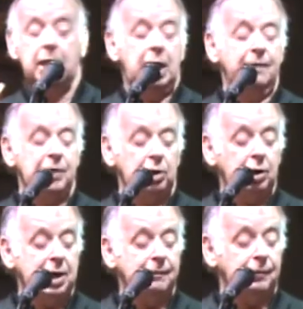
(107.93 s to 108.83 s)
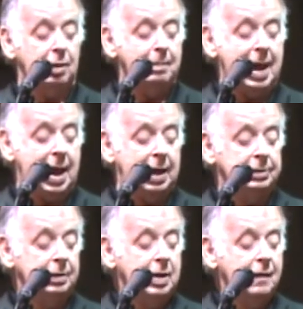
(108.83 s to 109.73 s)
if you're looking for a
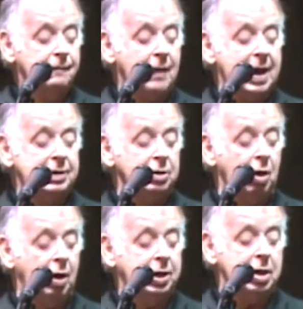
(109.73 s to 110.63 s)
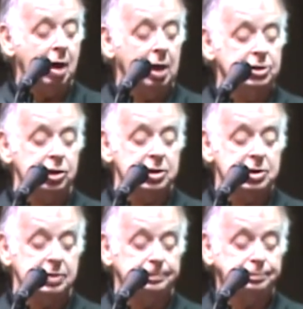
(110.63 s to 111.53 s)
man, find an
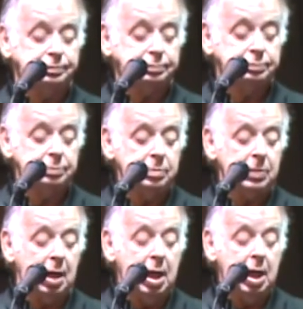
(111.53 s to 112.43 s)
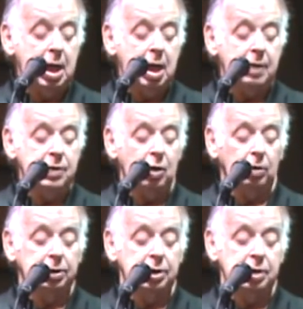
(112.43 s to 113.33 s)
archaeologist. The
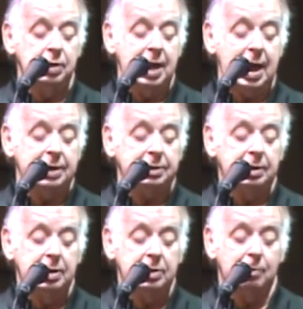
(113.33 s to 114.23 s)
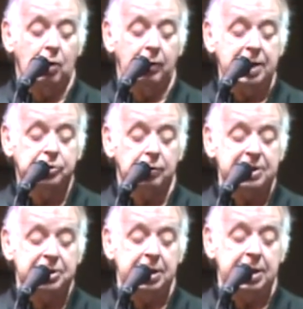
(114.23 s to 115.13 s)
older you get, the more
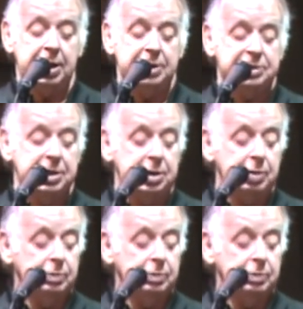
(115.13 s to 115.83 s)
interested he is in you.